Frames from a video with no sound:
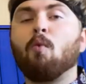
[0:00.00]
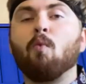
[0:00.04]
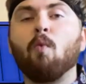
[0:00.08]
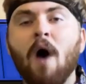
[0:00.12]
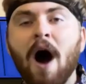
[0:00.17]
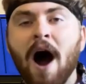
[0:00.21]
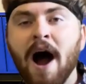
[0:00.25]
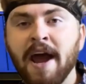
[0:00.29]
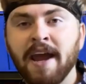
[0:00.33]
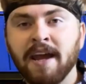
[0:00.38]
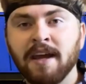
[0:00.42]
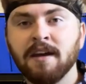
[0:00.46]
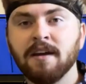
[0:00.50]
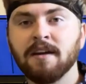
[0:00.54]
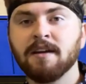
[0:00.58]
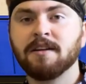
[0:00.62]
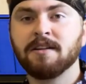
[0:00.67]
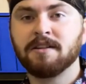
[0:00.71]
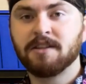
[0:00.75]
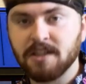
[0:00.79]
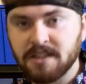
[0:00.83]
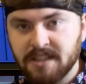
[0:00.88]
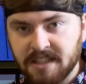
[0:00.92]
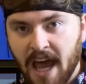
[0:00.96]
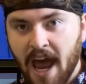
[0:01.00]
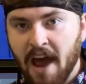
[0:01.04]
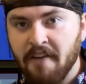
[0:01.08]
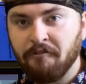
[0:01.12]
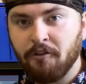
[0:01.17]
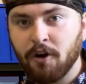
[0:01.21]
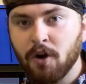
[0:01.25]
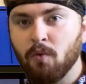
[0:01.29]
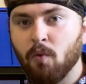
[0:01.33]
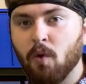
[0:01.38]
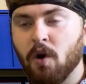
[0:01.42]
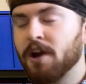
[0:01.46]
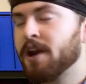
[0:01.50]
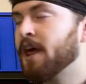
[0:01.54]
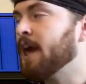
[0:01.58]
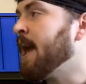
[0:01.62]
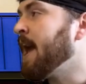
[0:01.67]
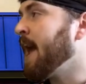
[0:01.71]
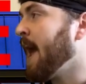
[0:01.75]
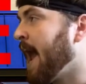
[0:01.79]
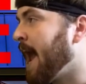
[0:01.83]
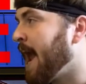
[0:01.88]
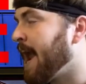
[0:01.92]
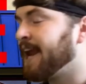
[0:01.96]
Why does everyone
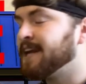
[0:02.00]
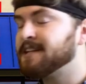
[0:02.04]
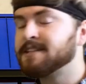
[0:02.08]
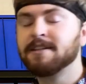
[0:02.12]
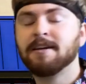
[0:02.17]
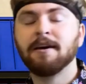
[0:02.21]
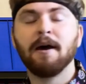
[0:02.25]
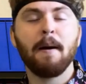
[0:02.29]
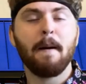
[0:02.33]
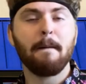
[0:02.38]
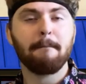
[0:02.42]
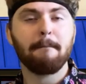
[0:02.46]
hate